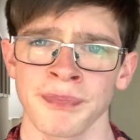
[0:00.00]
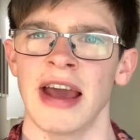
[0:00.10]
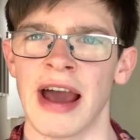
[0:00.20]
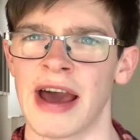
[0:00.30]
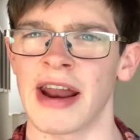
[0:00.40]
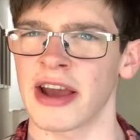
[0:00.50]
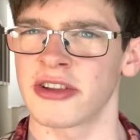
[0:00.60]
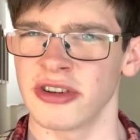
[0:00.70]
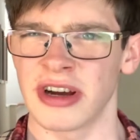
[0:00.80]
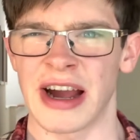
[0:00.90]
and
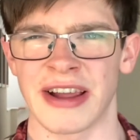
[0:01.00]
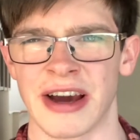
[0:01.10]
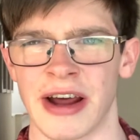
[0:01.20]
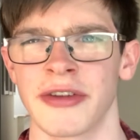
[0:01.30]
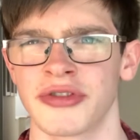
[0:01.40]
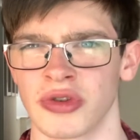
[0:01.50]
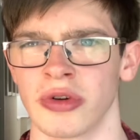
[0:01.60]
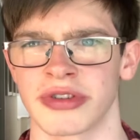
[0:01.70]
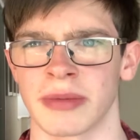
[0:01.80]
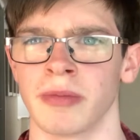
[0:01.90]
I kind of
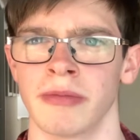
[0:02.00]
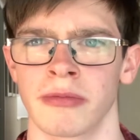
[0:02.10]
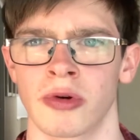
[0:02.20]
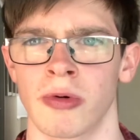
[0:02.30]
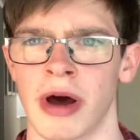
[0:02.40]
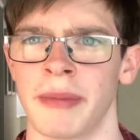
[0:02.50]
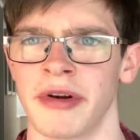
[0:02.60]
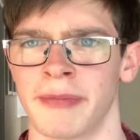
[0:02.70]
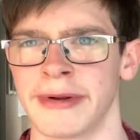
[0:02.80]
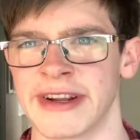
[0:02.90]
saw quite a bit
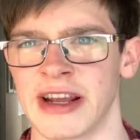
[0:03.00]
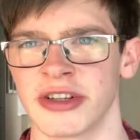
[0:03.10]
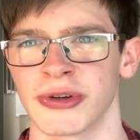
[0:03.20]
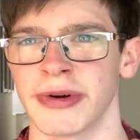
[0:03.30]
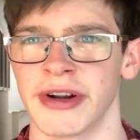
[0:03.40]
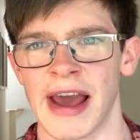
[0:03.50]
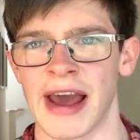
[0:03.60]
of potential in it,